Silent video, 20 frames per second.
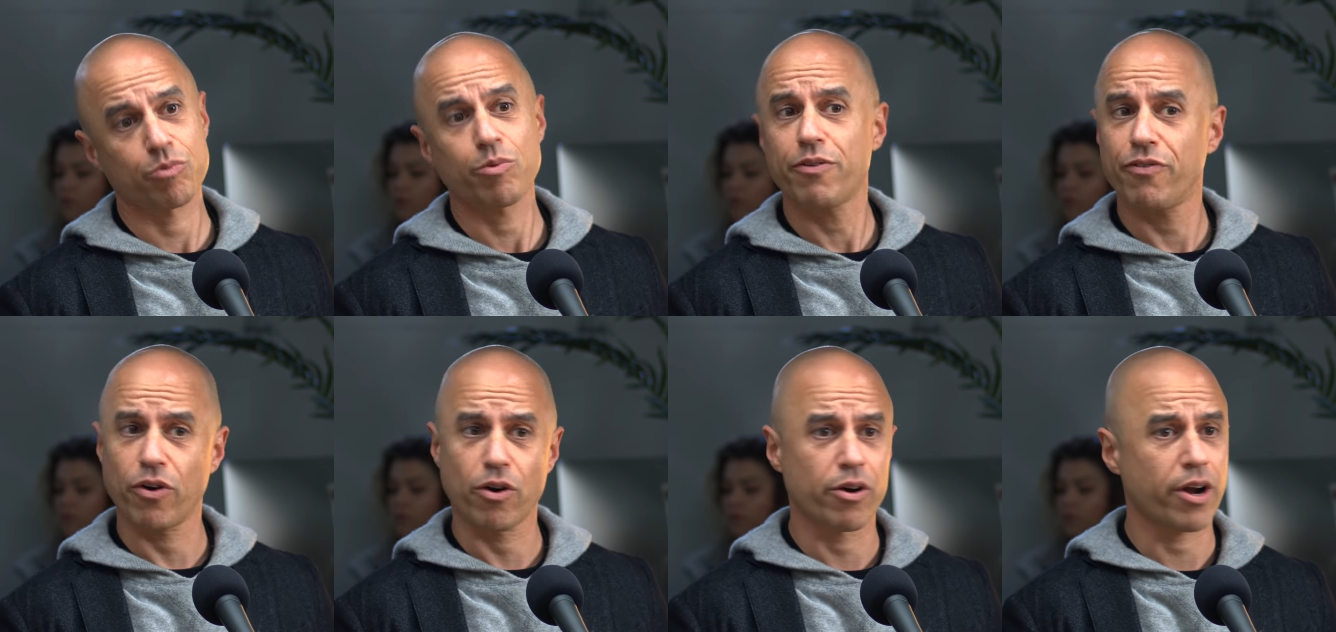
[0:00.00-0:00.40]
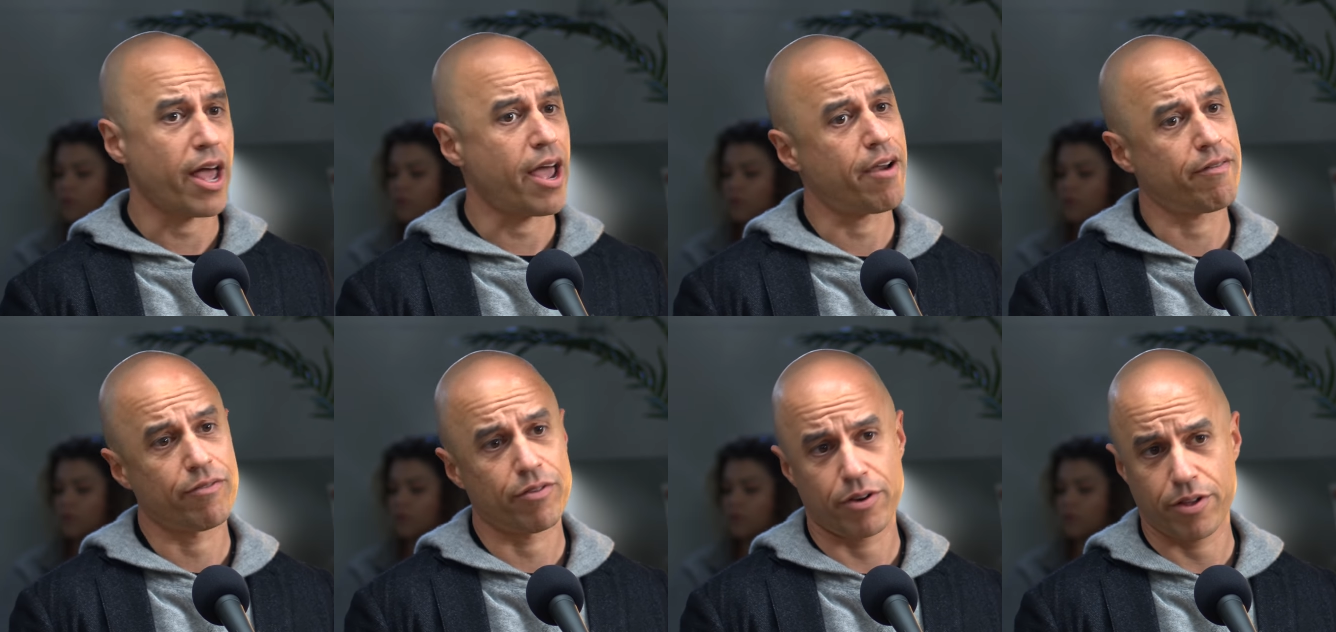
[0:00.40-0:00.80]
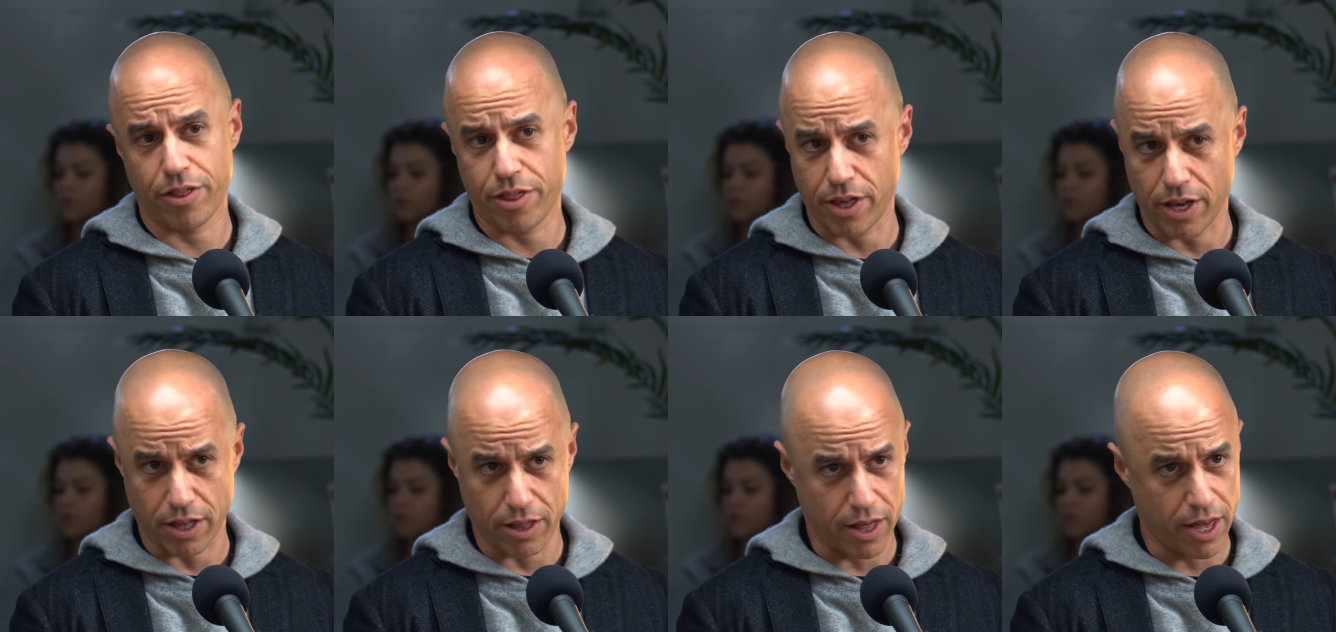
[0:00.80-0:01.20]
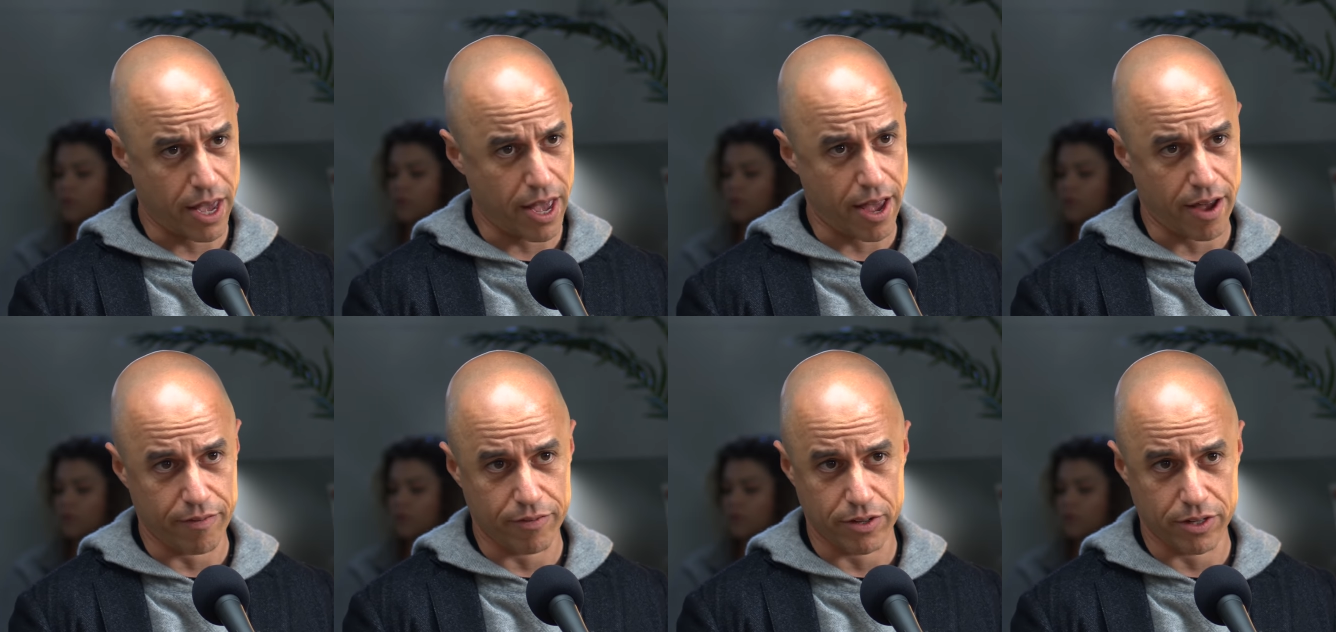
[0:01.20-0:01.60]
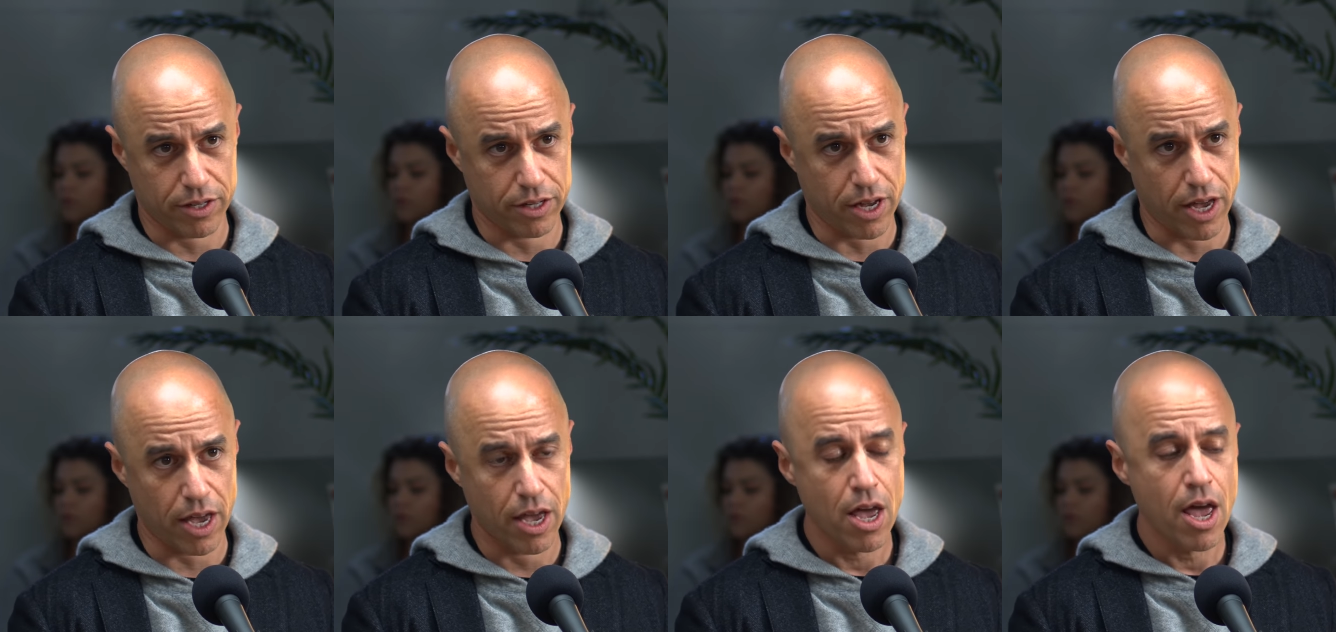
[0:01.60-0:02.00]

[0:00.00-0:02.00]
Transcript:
Speaker 1: we've heard everything yeah. they have to say.